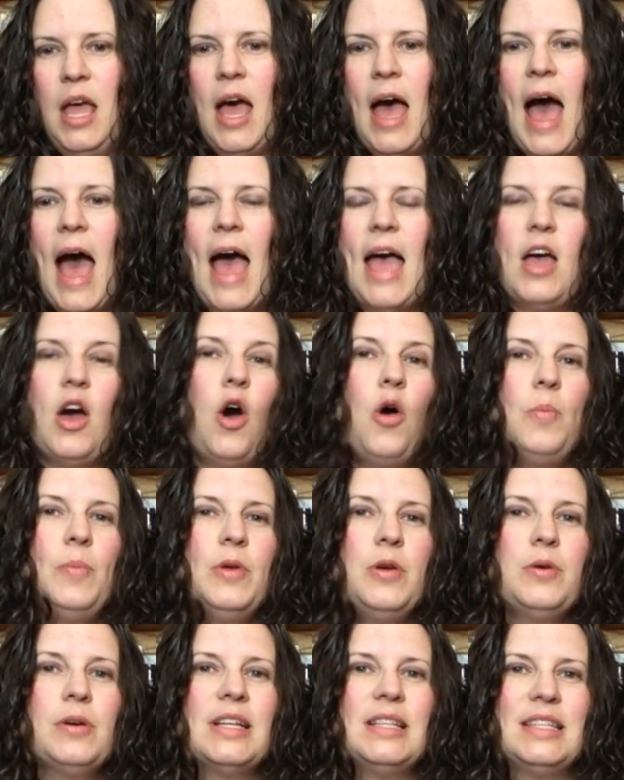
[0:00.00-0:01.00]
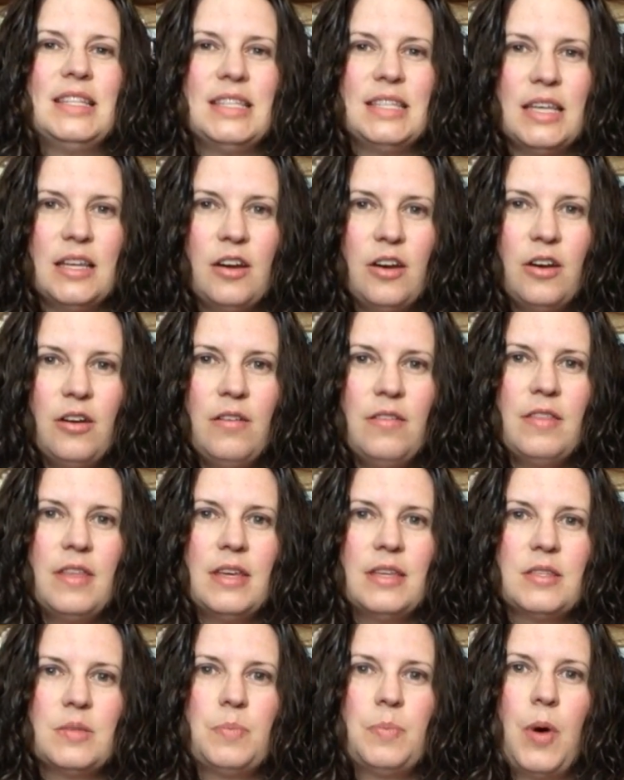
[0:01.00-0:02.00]
I hope you consider
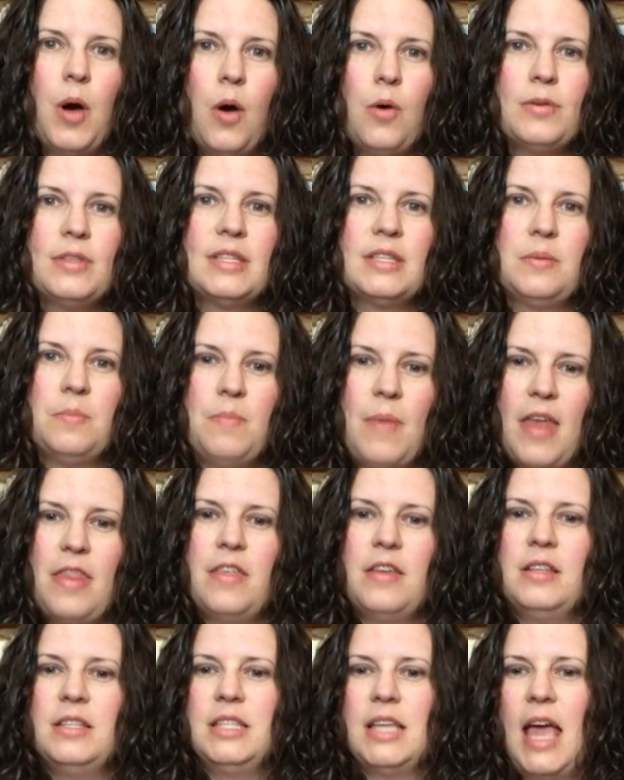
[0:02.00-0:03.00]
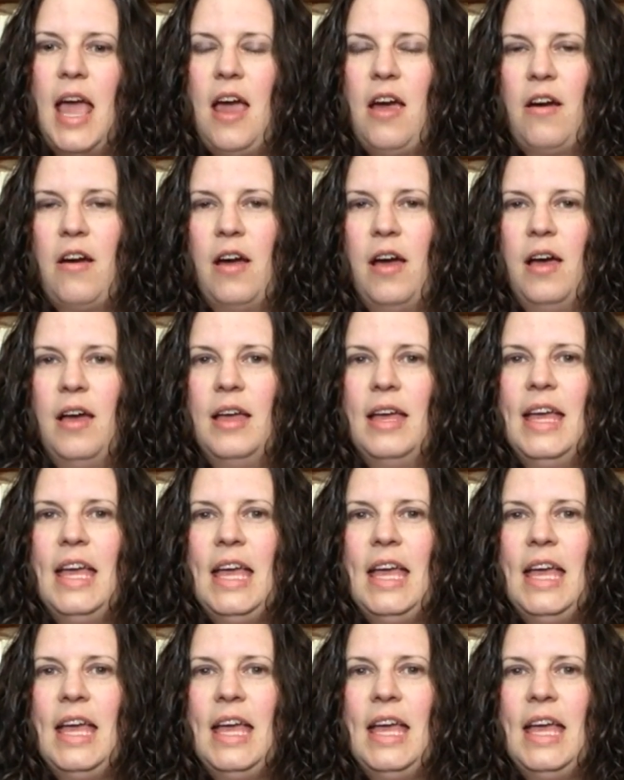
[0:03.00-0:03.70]
this post-methods era